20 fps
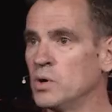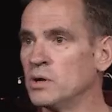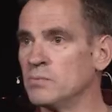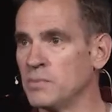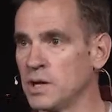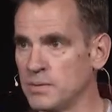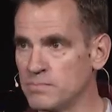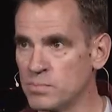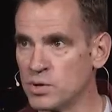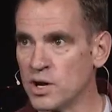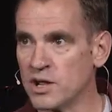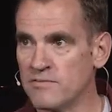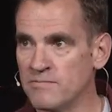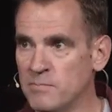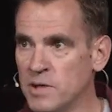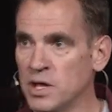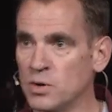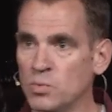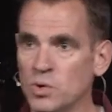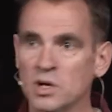of my brave
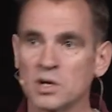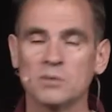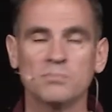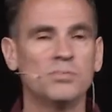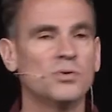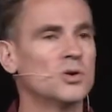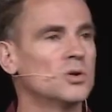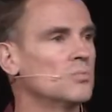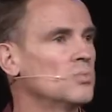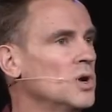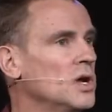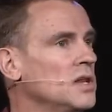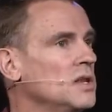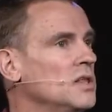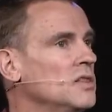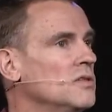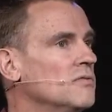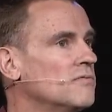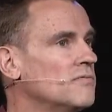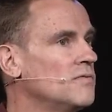men, we're going to put him right
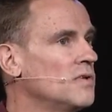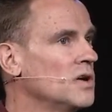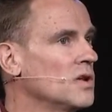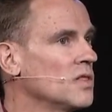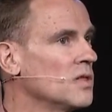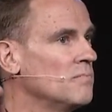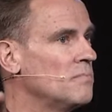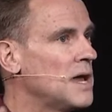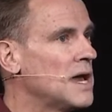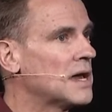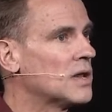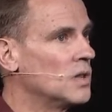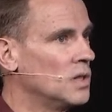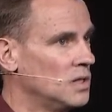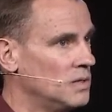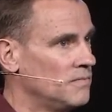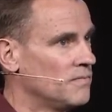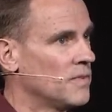in the front of the battle.